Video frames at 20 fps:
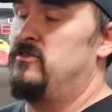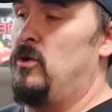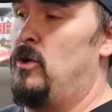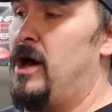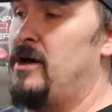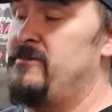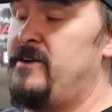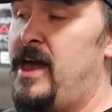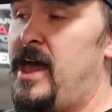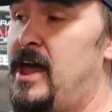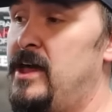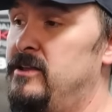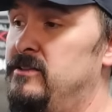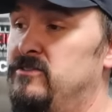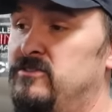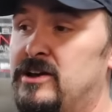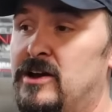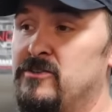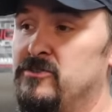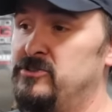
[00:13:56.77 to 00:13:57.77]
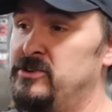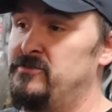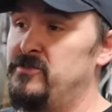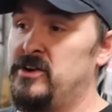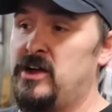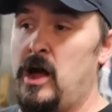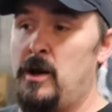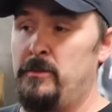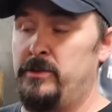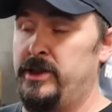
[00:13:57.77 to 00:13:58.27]
So I've had several
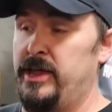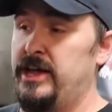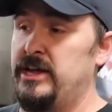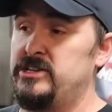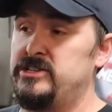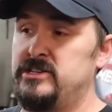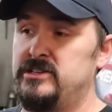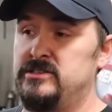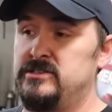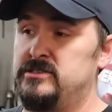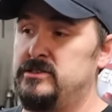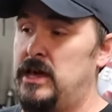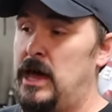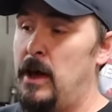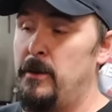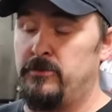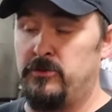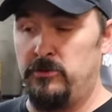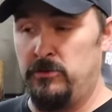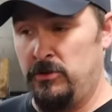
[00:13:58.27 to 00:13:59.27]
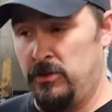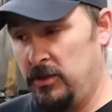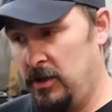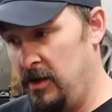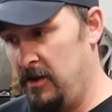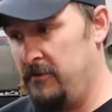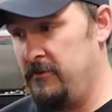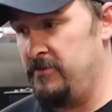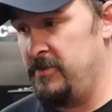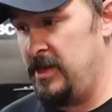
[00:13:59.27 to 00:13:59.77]
different combinations. I absolutely
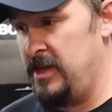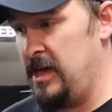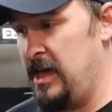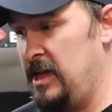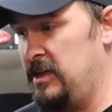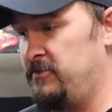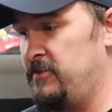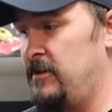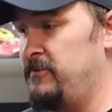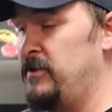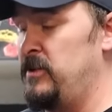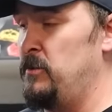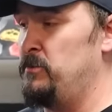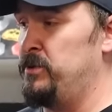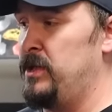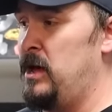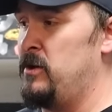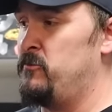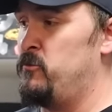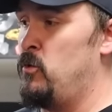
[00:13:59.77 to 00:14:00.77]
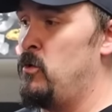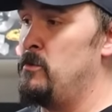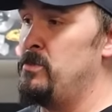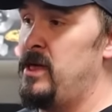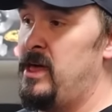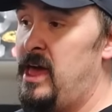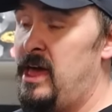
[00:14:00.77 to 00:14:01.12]
love the S550 platform, the